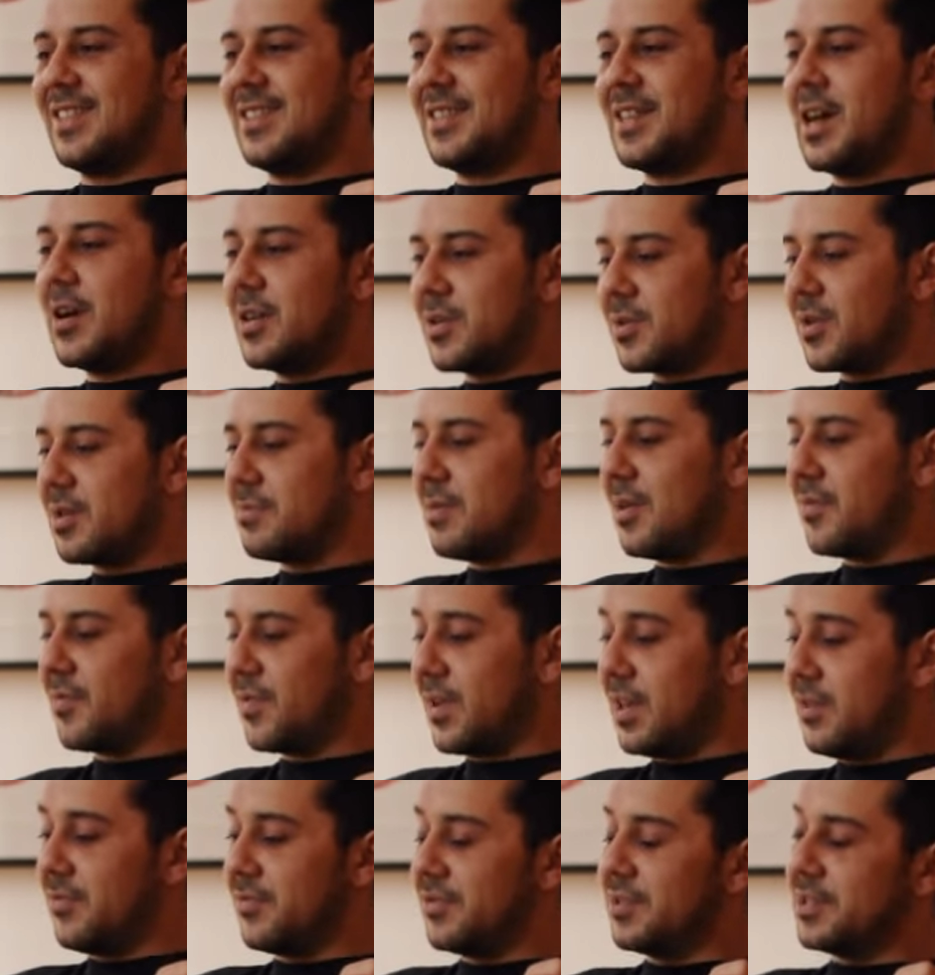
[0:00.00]
That was one of my
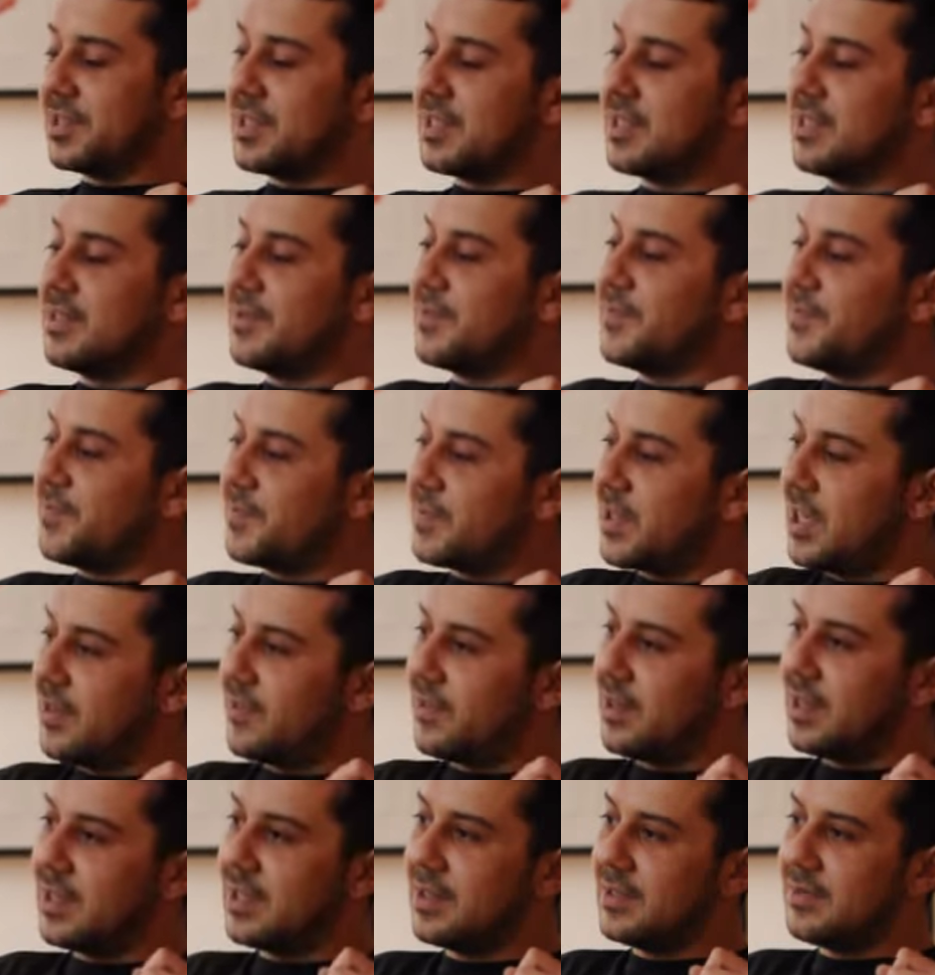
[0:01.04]
favourites.
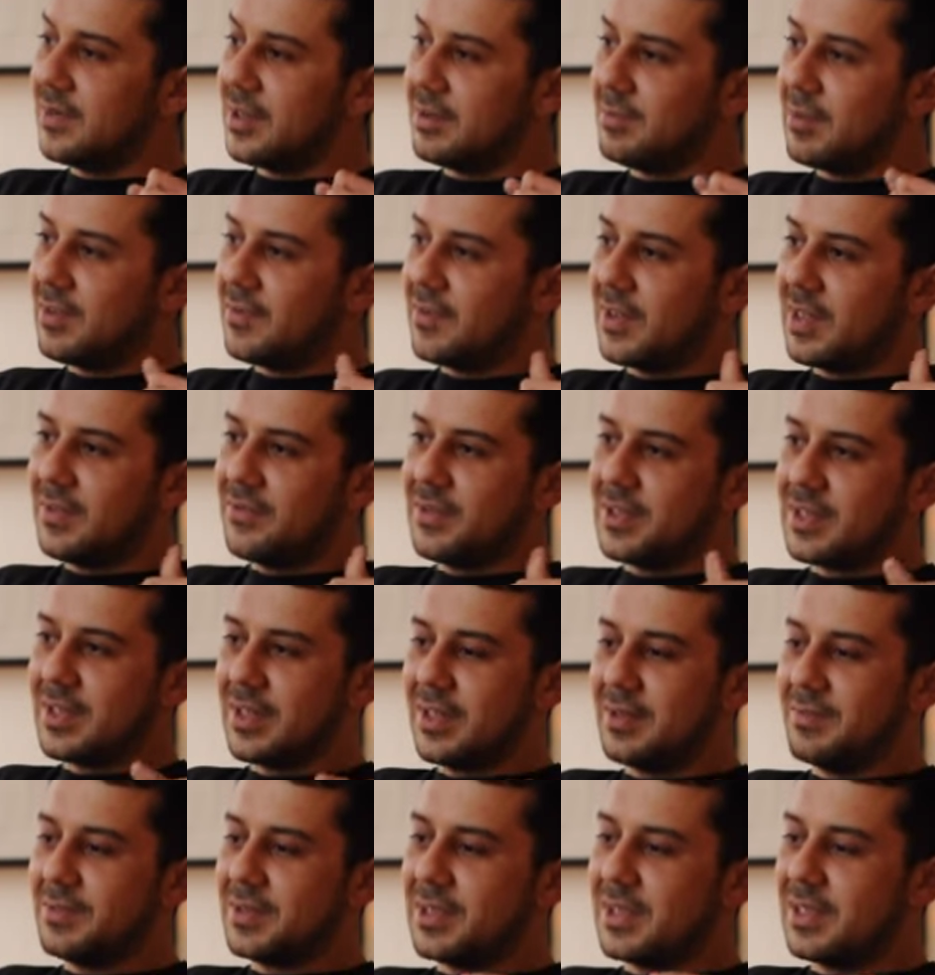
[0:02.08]
Definitely one of my favourite
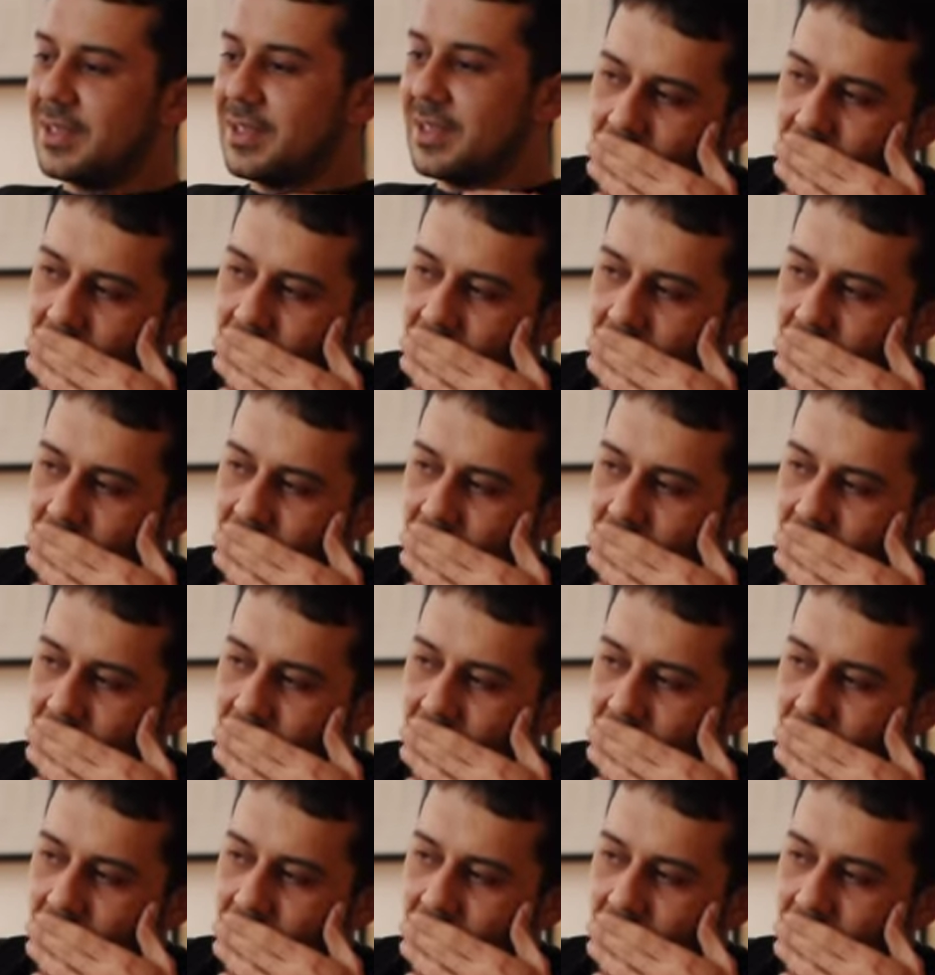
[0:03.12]
times.